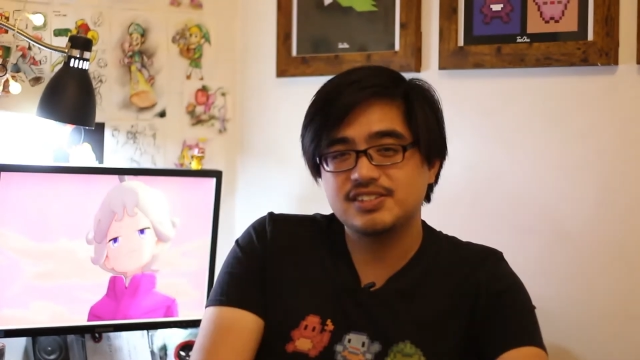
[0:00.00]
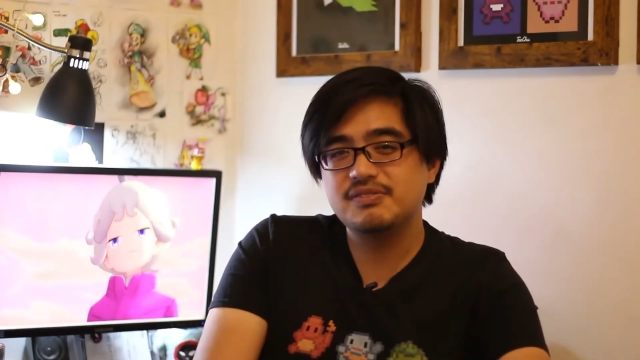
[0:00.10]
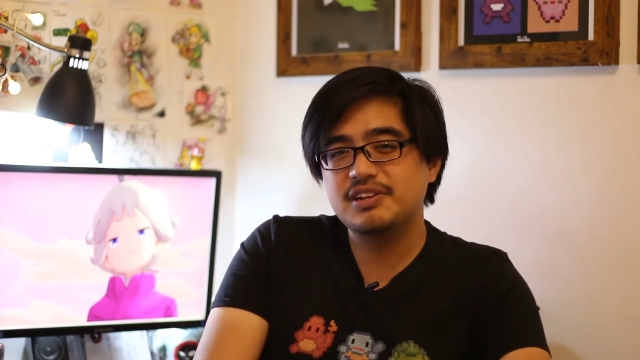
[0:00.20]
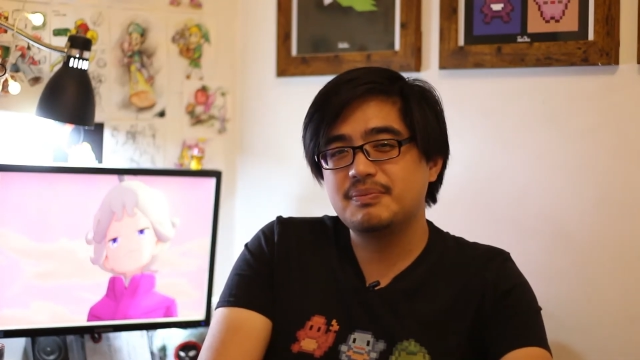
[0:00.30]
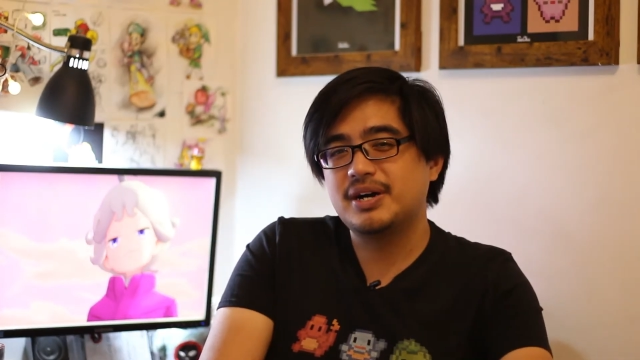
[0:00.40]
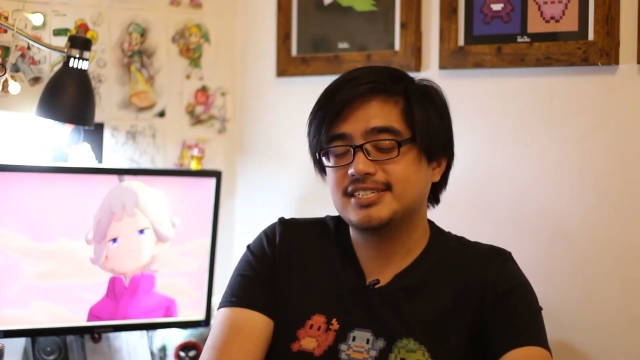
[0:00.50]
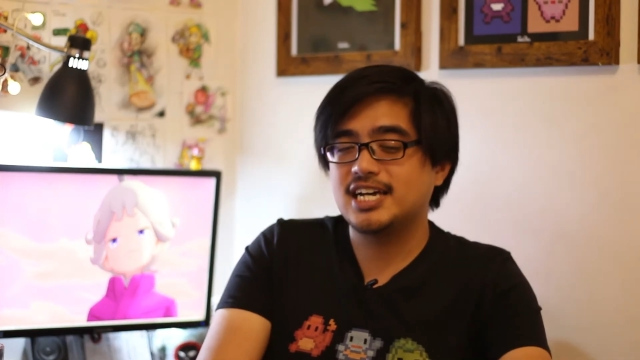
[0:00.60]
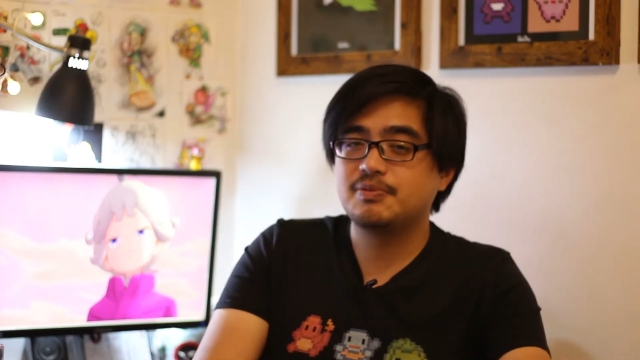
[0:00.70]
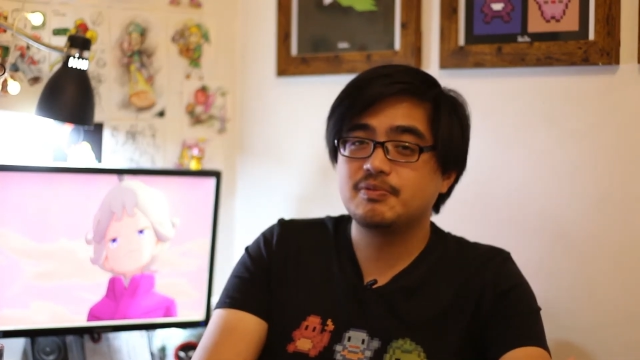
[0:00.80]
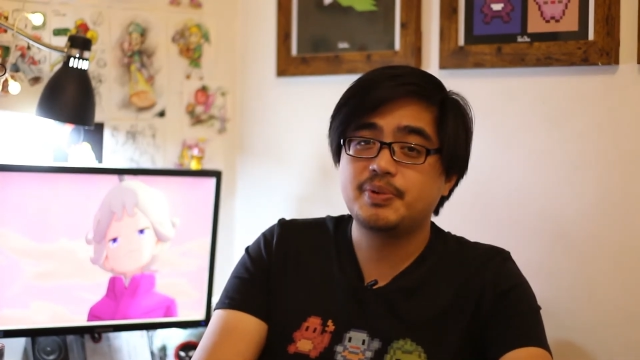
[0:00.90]
not really my
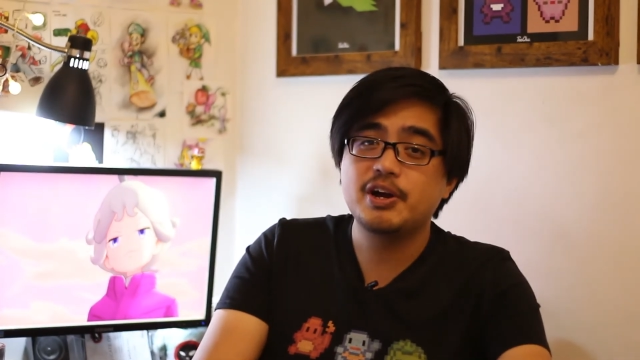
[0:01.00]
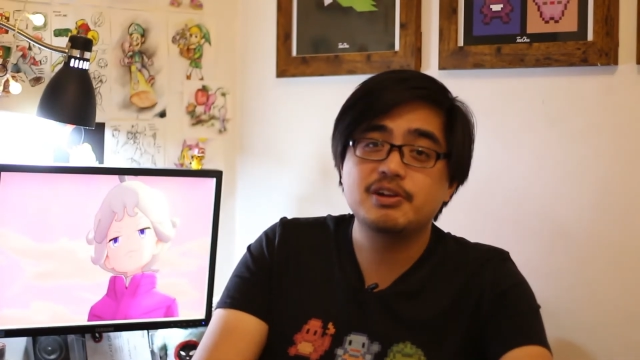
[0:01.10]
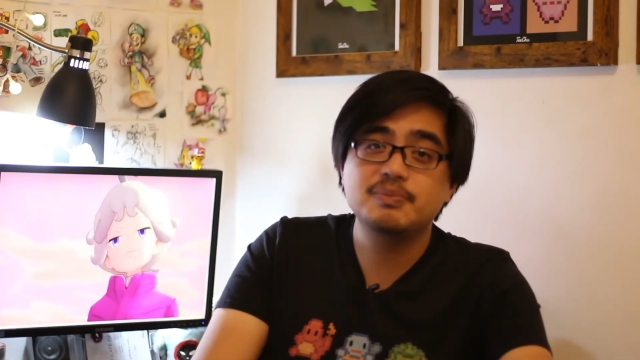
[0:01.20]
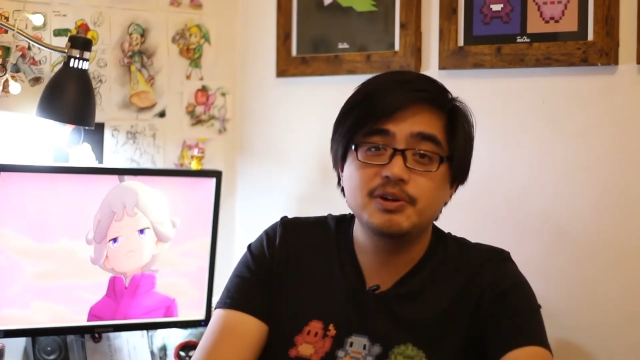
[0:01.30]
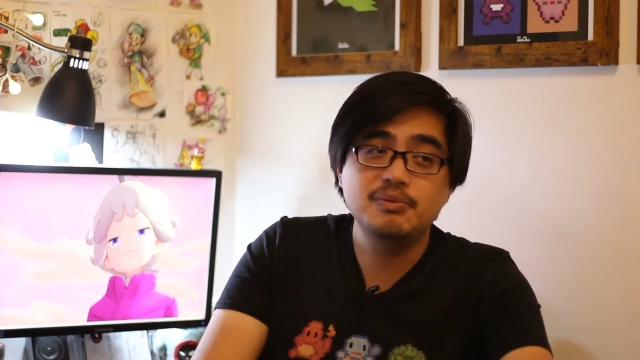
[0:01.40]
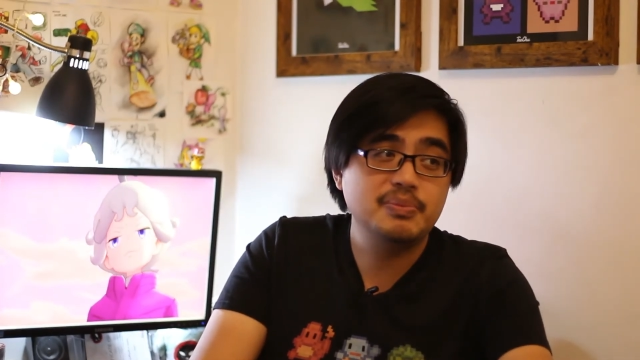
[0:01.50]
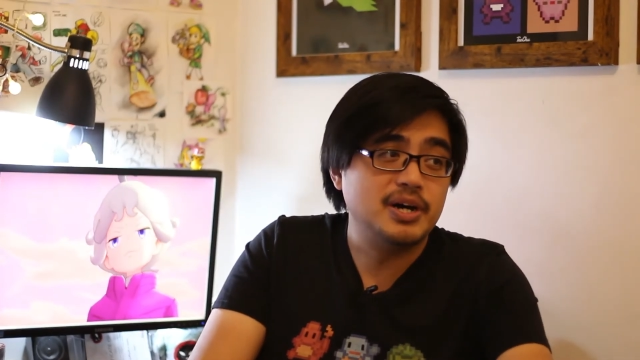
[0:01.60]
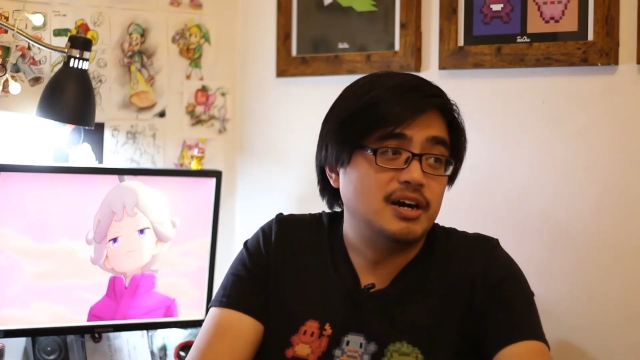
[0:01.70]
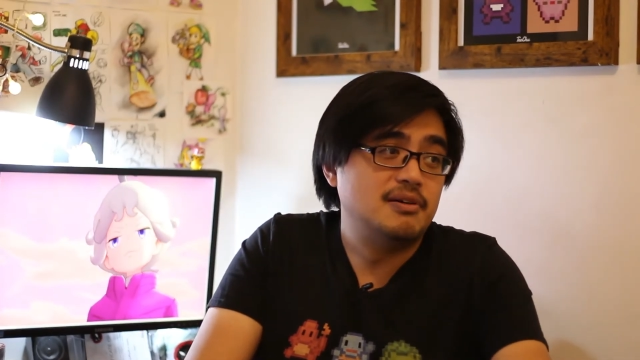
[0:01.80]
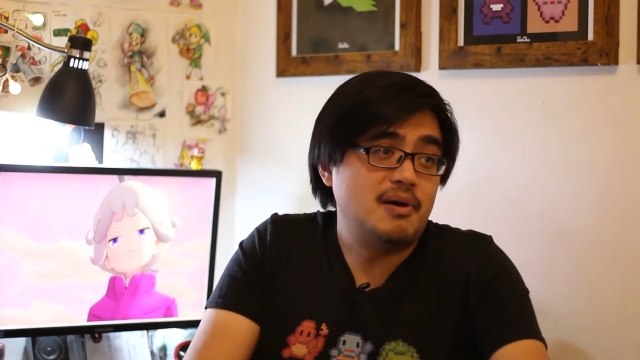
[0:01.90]
type of Pokemon,
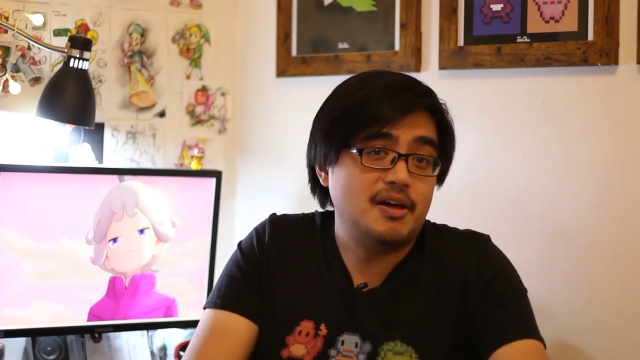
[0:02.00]
but